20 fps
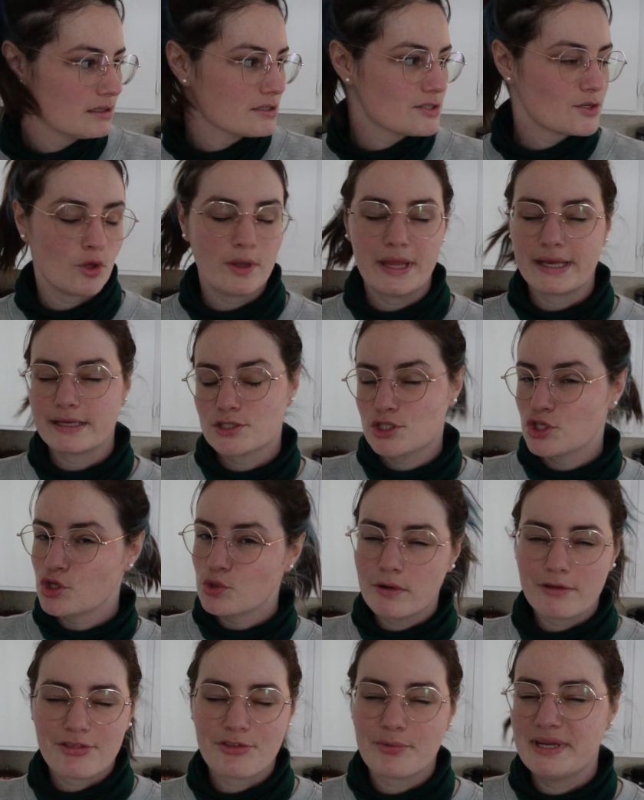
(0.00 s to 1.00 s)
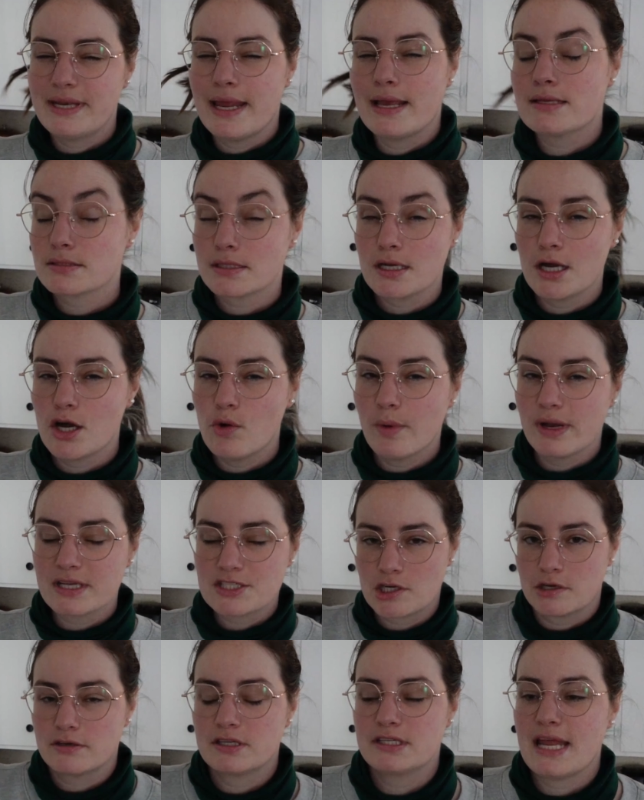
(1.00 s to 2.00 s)
So like two or three days ago, I
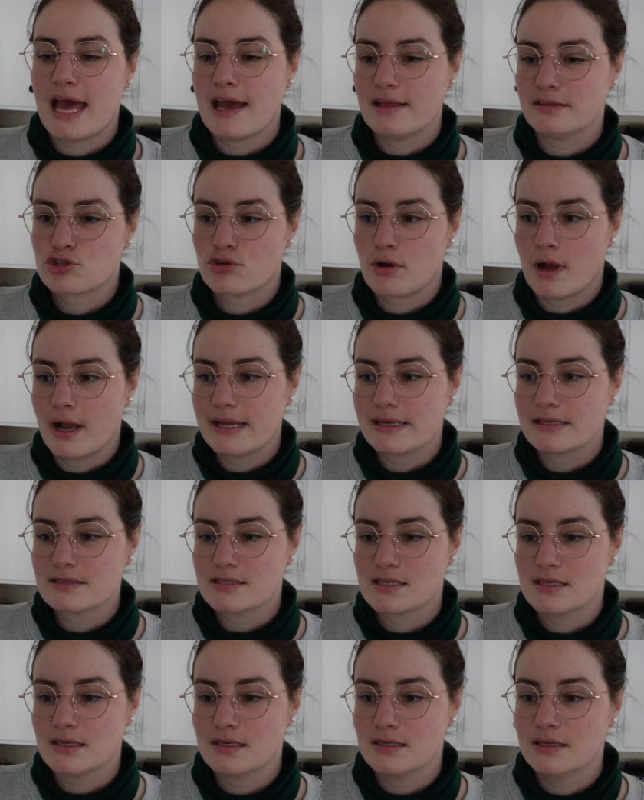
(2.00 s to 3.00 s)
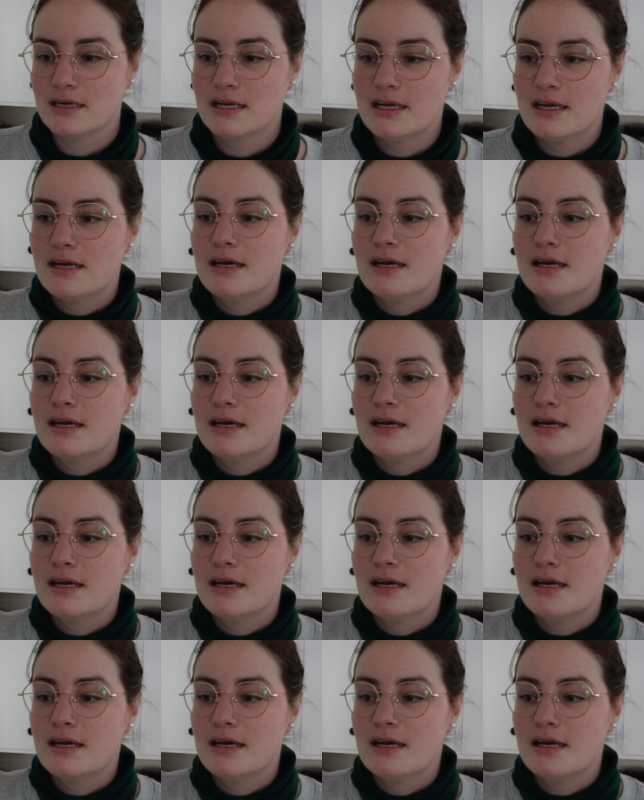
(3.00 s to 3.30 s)
started trying to